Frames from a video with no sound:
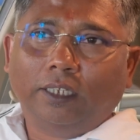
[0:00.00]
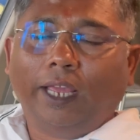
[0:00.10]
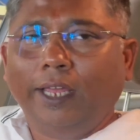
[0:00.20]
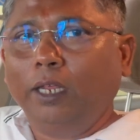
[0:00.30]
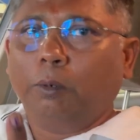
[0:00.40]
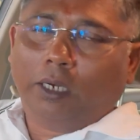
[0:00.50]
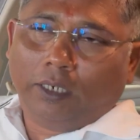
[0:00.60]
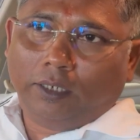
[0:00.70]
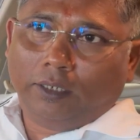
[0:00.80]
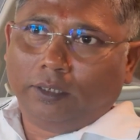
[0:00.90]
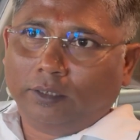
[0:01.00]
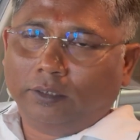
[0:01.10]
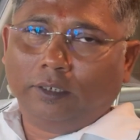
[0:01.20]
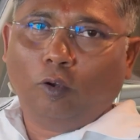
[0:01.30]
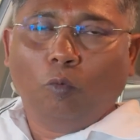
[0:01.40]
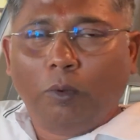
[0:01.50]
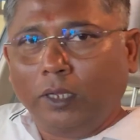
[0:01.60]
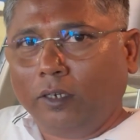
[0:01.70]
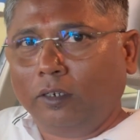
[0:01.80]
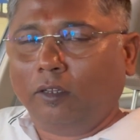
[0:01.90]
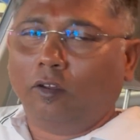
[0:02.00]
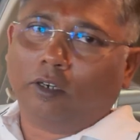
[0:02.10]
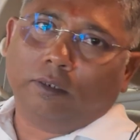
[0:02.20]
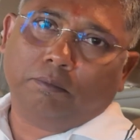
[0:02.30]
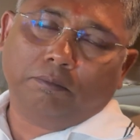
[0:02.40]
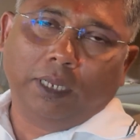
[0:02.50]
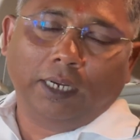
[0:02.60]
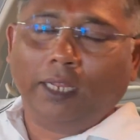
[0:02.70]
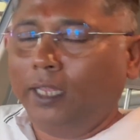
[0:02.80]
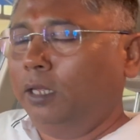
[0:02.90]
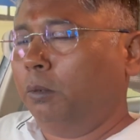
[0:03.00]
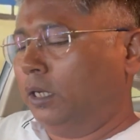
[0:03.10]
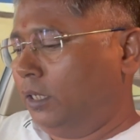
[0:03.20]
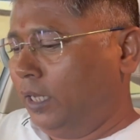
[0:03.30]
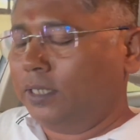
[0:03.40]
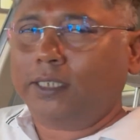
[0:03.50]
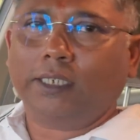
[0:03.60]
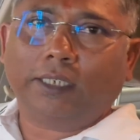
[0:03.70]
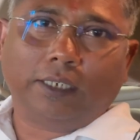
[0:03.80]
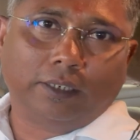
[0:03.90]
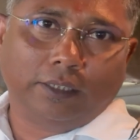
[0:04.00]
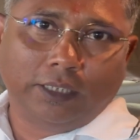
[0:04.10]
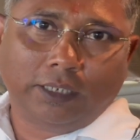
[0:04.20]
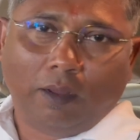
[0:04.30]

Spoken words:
Anyone, a woman or a man, anyone can sit this